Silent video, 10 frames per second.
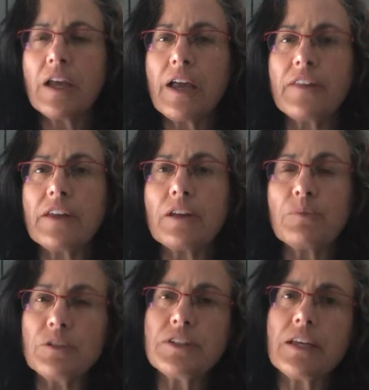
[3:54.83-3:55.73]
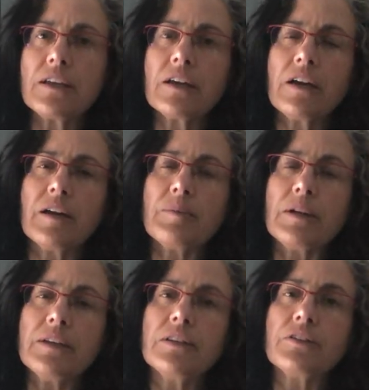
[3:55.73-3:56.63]
And then I would take
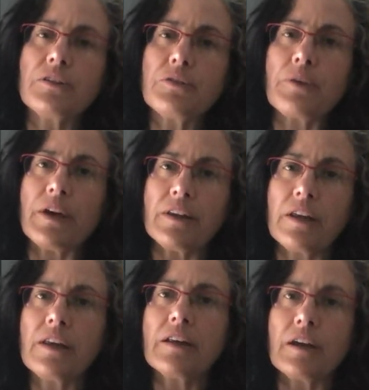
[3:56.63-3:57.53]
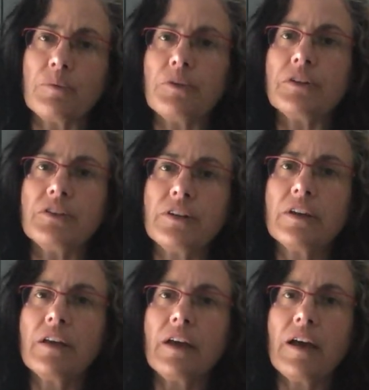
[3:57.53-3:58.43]
a needle and thread, and I would
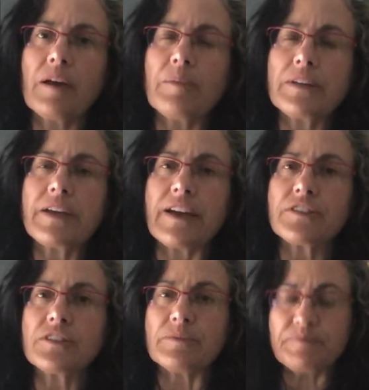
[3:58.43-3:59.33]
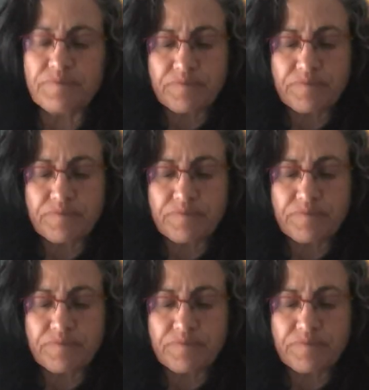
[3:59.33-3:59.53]
attach them.